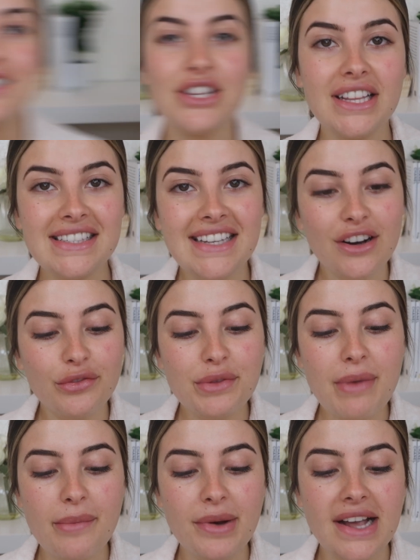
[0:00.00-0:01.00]
So let's start off
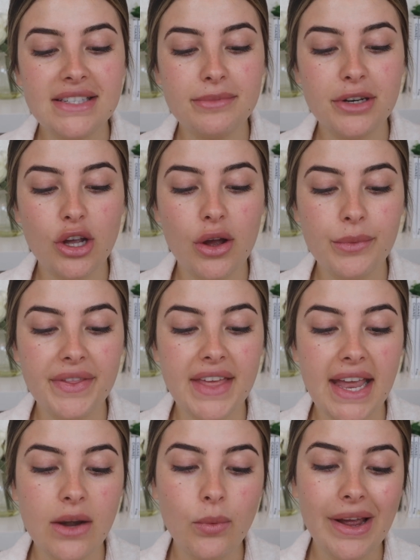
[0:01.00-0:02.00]
with my brows. I'm going to go in with
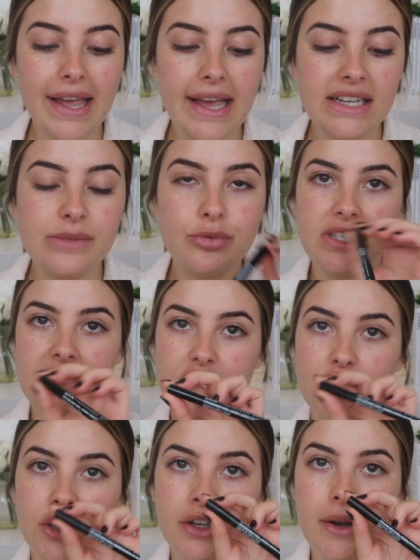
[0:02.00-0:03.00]
the NYX
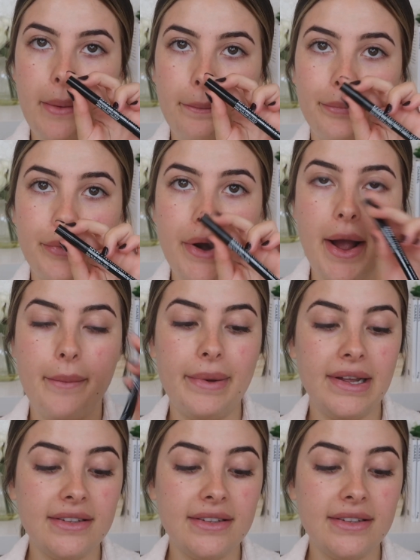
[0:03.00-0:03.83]
Precision Brow